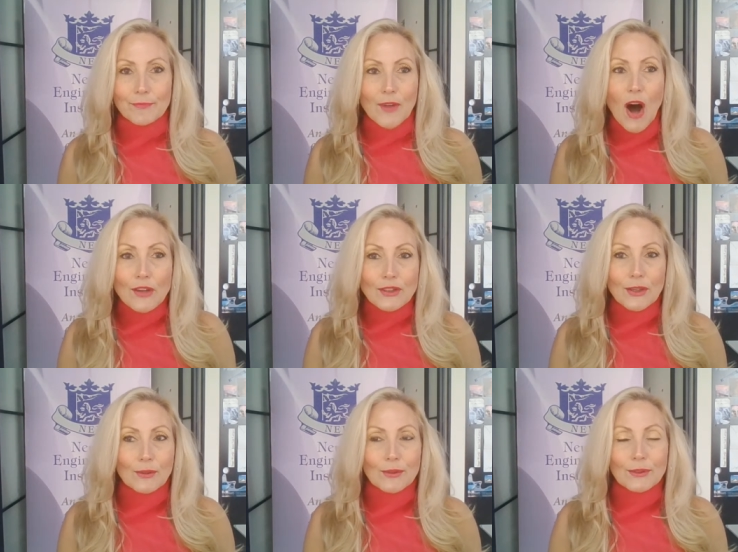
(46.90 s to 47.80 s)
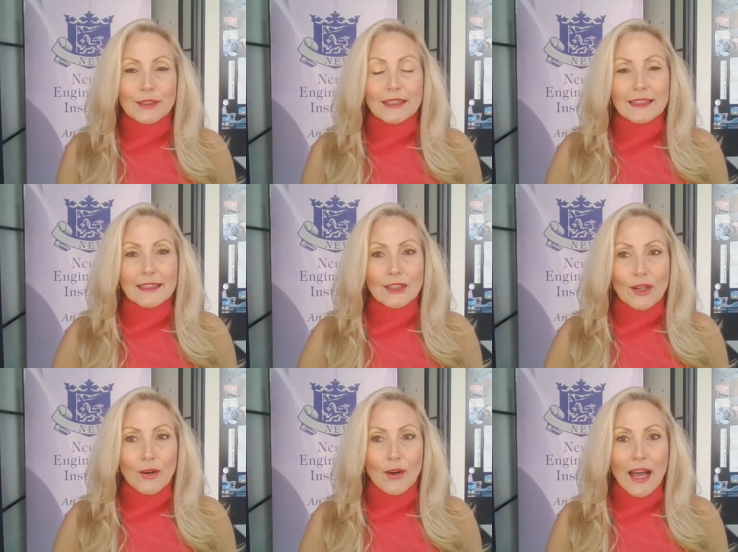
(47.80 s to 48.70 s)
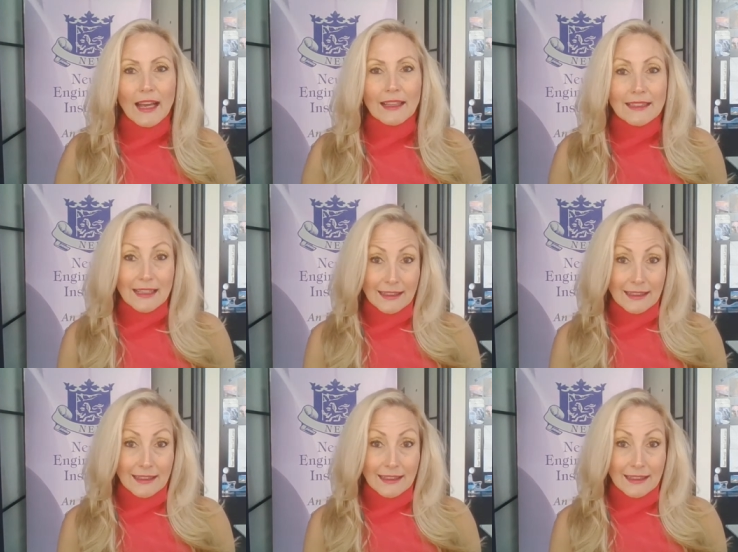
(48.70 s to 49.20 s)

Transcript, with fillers: Also, you know, at